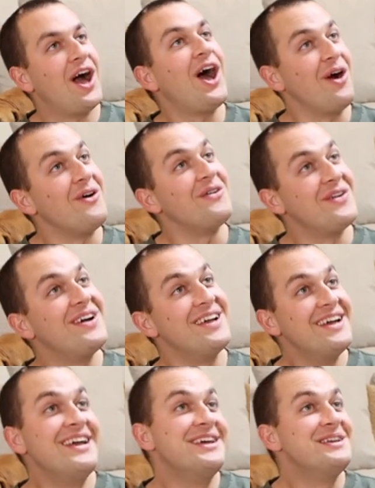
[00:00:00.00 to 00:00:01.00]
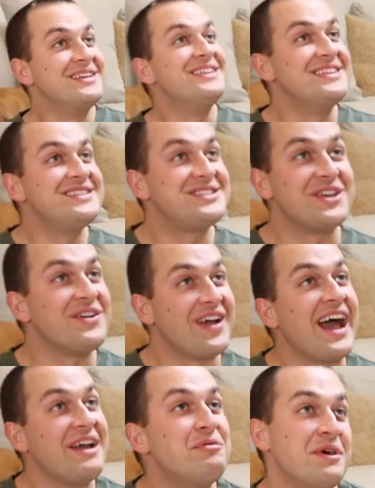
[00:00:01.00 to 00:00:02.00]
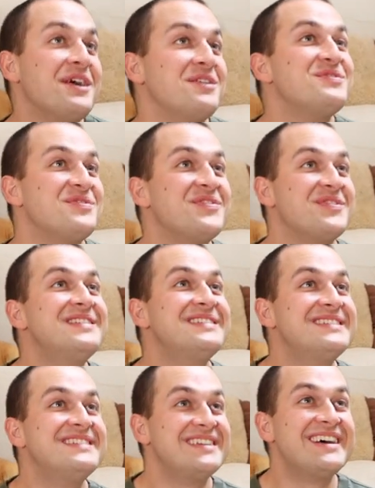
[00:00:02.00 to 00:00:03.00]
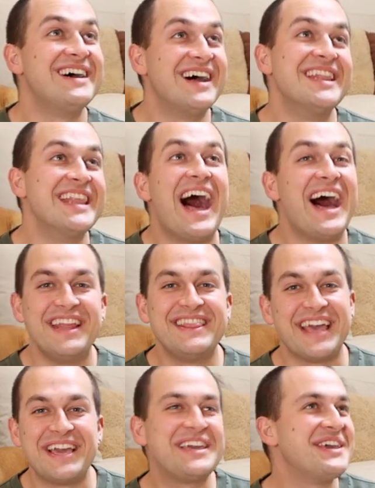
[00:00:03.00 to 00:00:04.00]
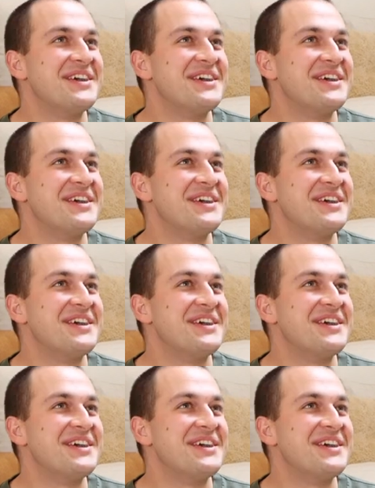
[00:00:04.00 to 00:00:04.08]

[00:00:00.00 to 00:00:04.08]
Oh. So, I would've. A lot, thank